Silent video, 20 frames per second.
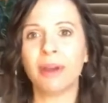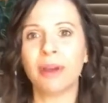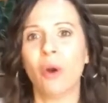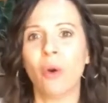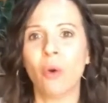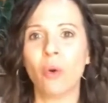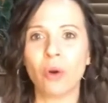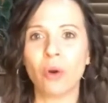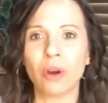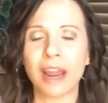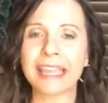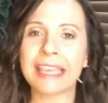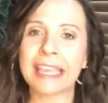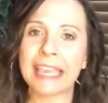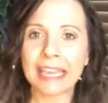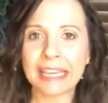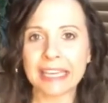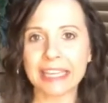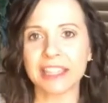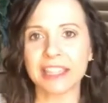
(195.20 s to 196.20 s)
or I
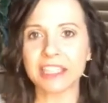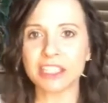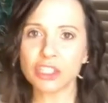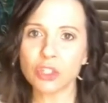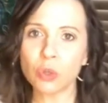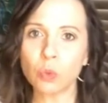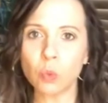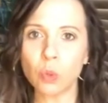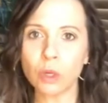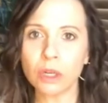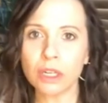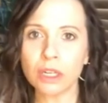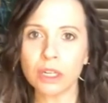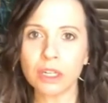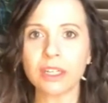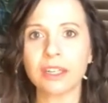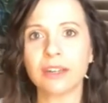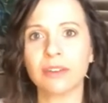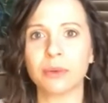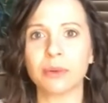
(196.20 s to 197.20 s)
can't get this to
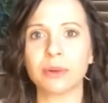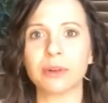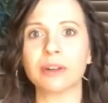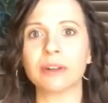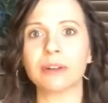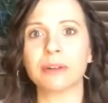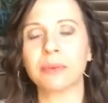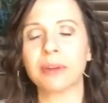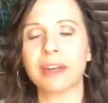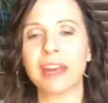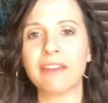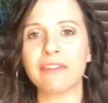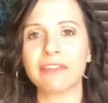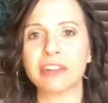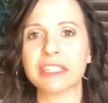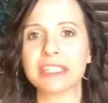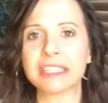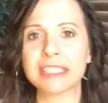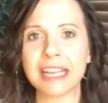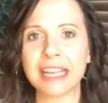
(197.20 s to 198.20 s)
work or whatever.
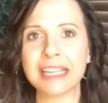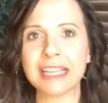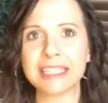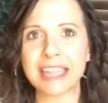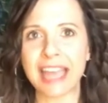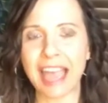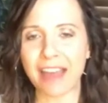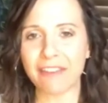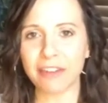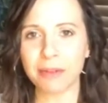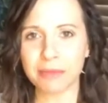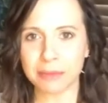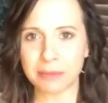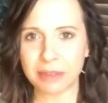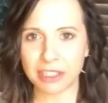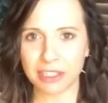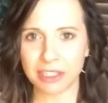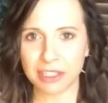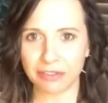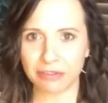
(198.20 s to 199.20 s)
It's nice to have him,
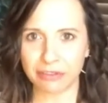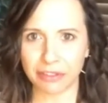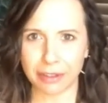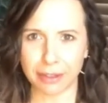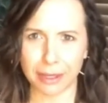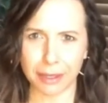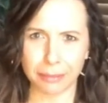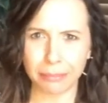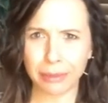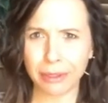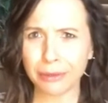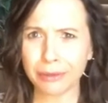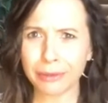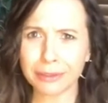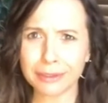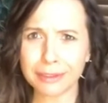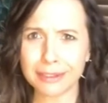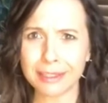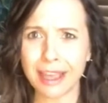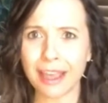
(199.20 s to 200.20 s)
especially for the computer
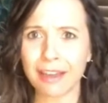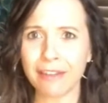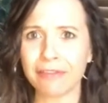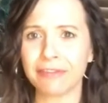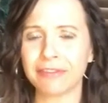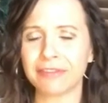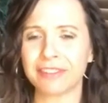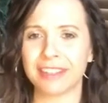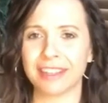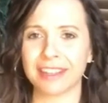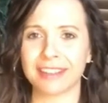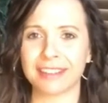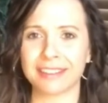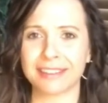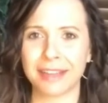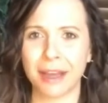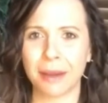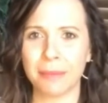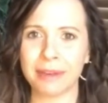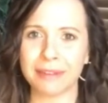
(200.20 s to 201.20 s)
stuff, to
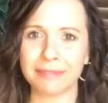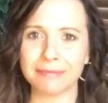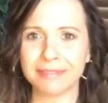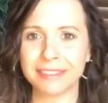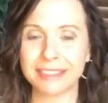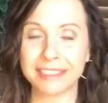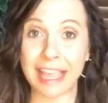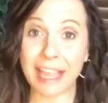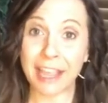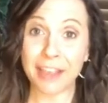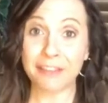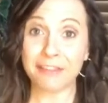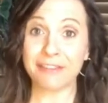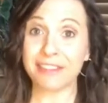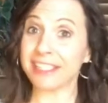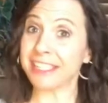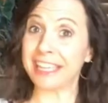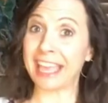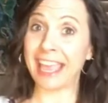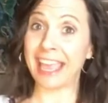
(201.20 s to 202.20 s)
come and save
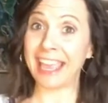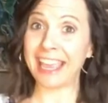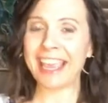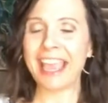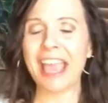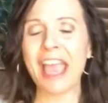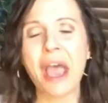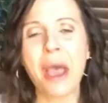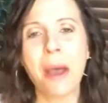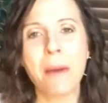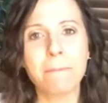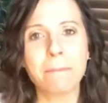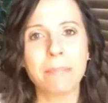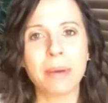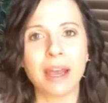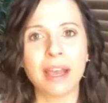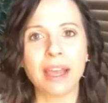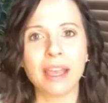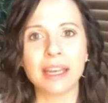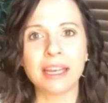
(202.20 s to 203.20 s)
the day.
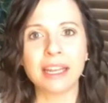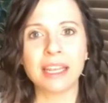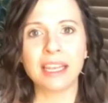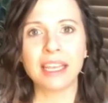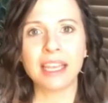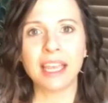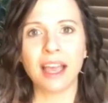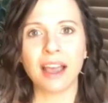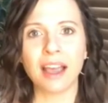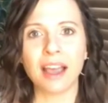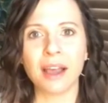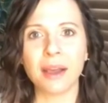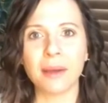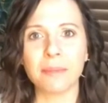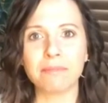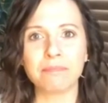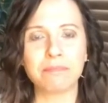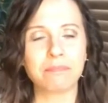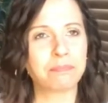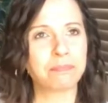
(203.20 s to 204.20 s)
But
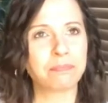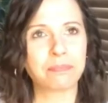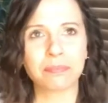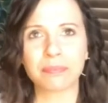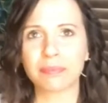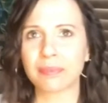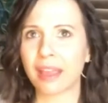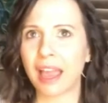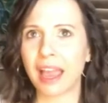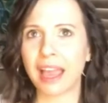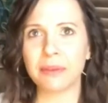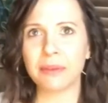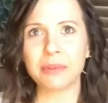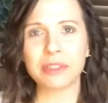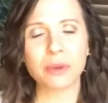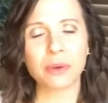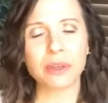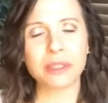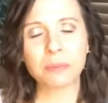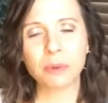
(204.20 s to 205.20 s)
I was
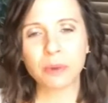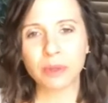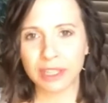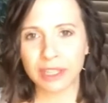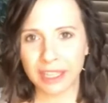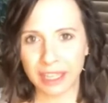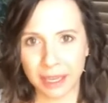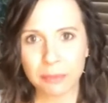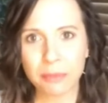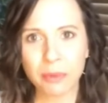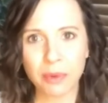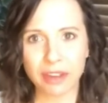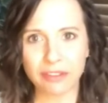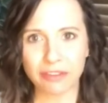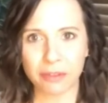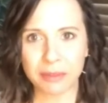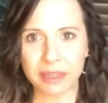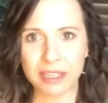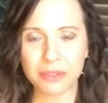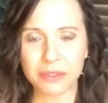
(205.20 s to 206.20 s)
always pulling him away
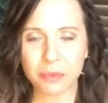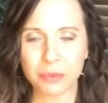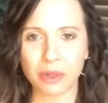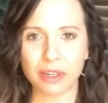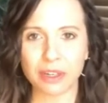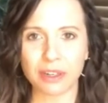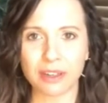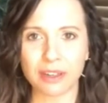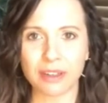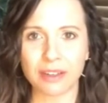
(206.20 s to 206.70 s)
from his work